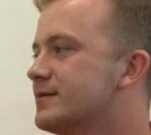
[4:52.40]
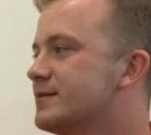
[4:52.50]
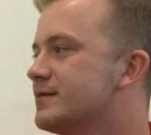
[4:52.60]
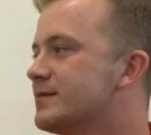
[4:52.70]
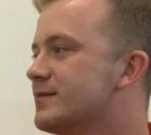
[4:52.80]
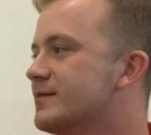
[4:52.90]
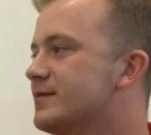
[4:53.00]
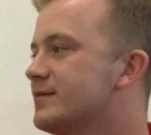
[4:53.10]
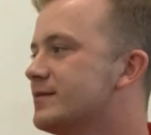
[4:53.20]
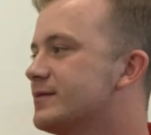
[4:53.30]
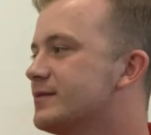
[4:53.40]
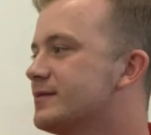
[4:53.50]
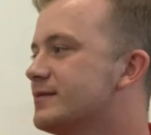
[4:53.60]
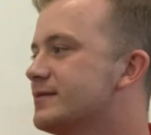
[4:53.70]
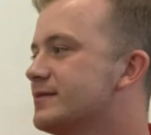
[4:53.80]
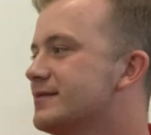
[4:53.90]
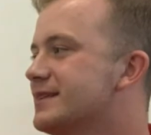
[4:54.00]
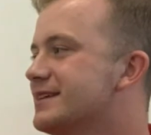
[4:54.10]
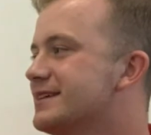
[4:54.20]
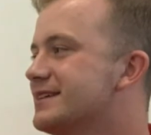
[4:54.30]

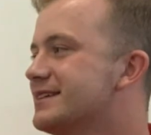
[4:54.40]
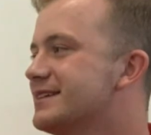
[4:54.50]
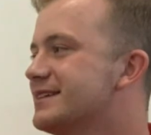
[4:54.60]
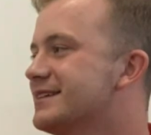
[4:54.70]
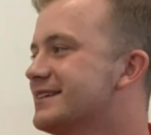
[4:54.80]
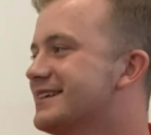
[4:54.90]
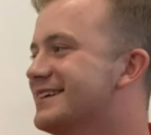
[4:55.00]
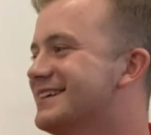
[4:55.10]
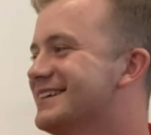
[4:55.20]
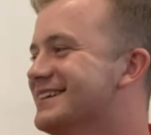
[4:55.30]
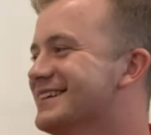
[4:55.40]
This person isn't speaking.